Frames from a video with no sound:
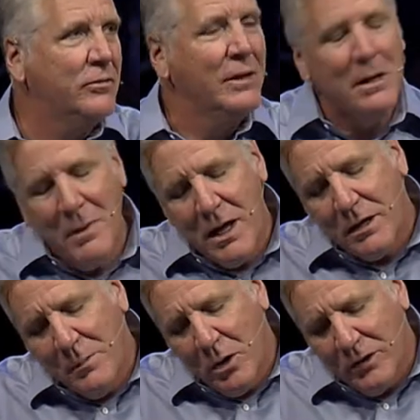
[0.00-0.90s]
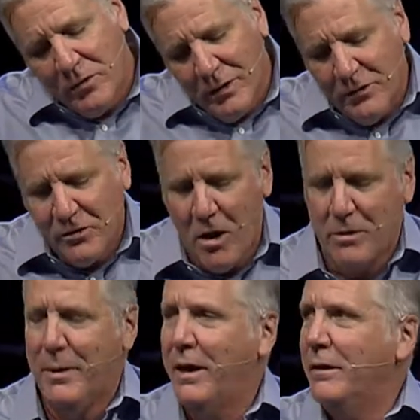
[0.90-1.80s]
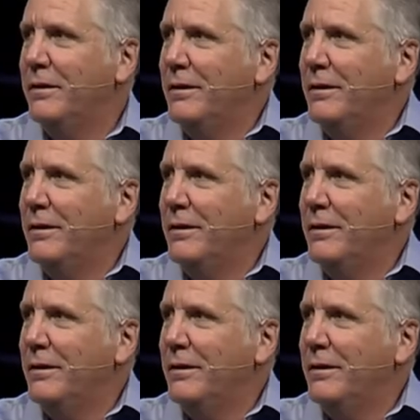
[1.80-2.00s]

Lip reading: Nehemiah, come on, let's talk about it.